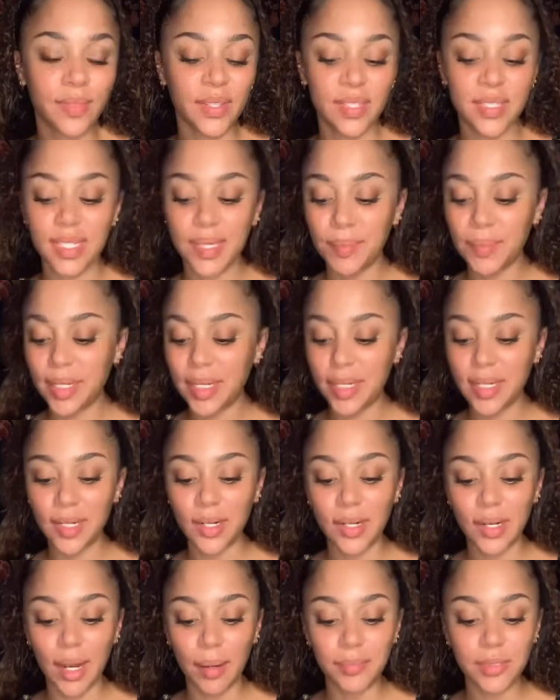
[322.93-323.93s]
Somebody
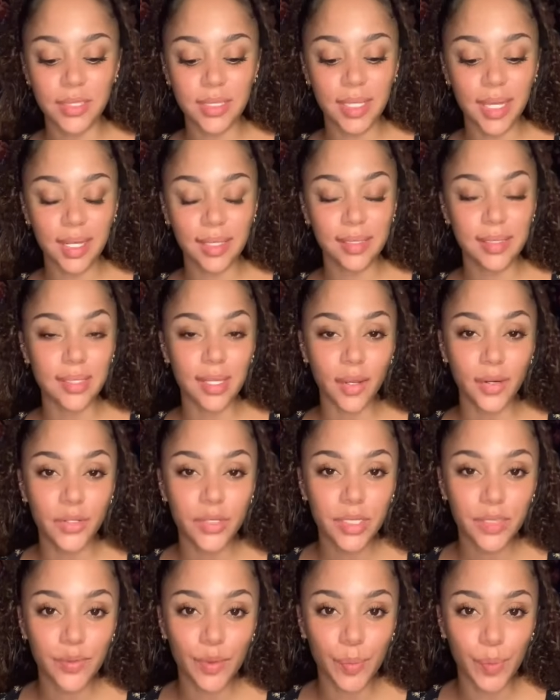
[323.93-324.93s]
here, I'm just getting this
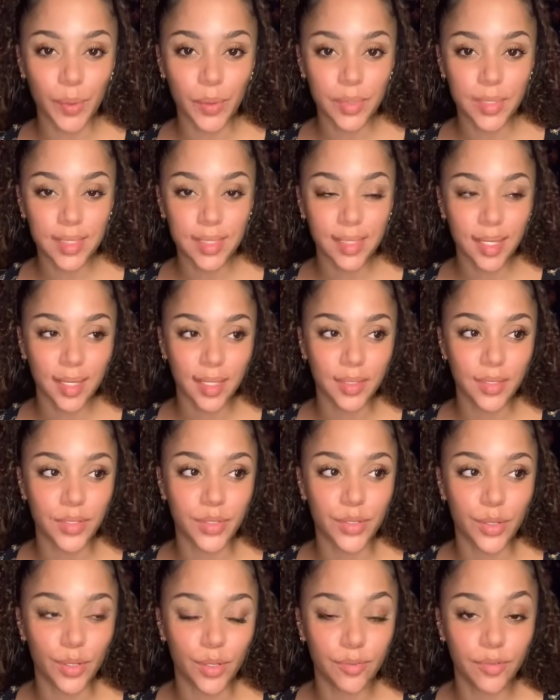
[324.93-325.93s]
energy of a person getting
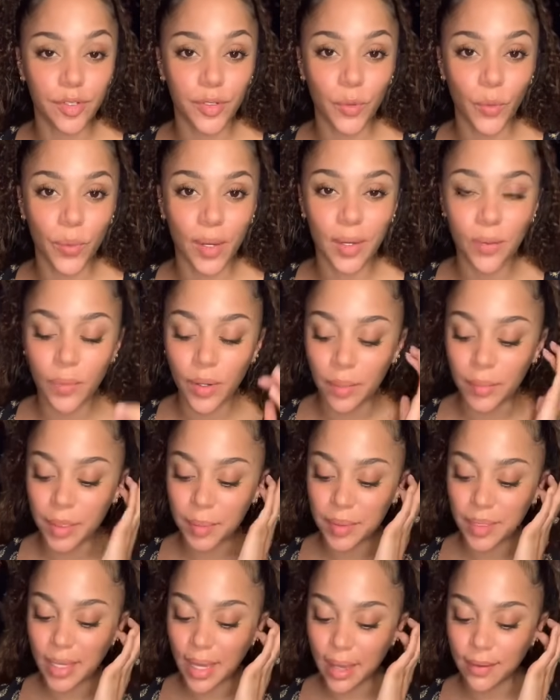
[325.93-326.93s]
served in a way where maybe
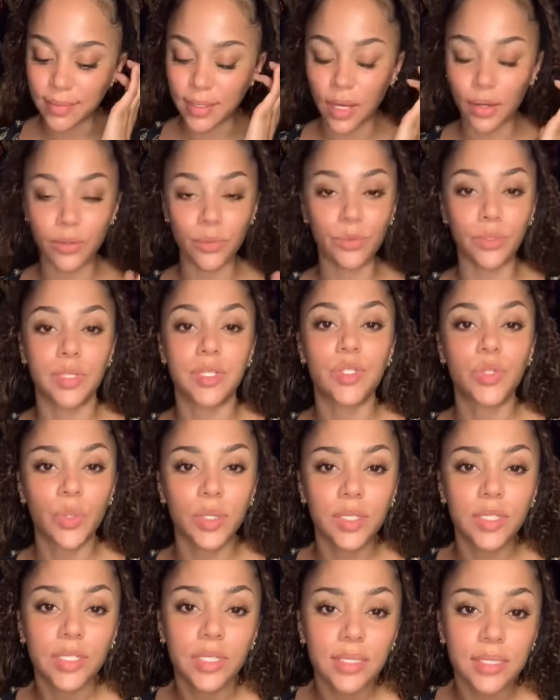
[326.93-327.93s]
they have not
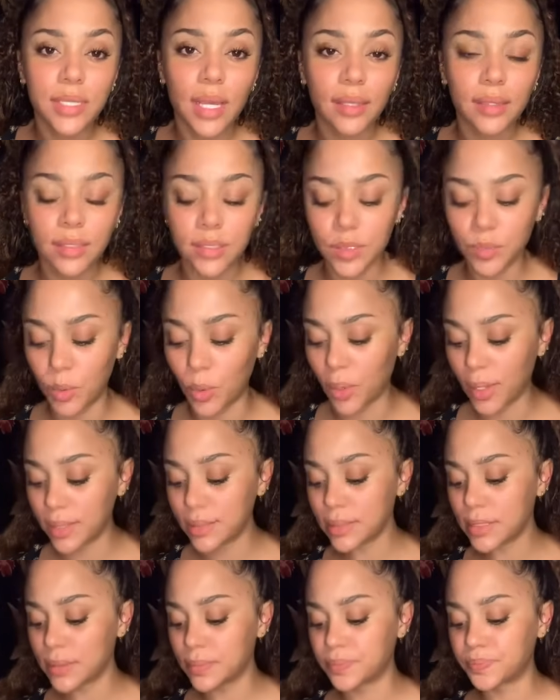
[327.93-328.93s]
restrictions at this
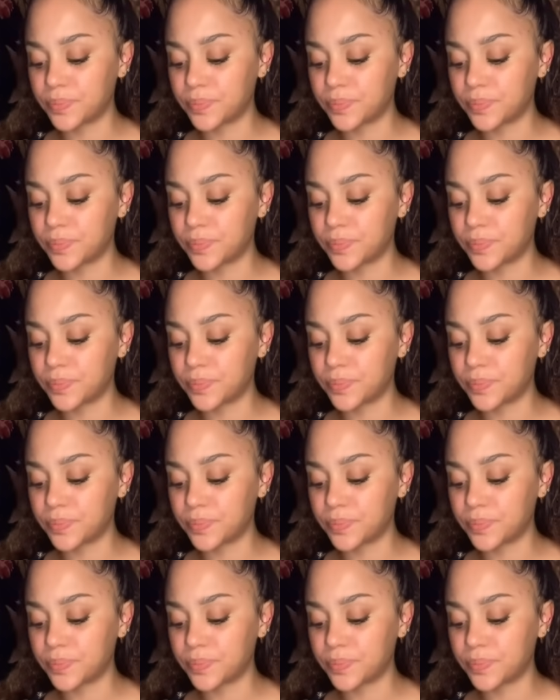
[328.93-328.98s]
point.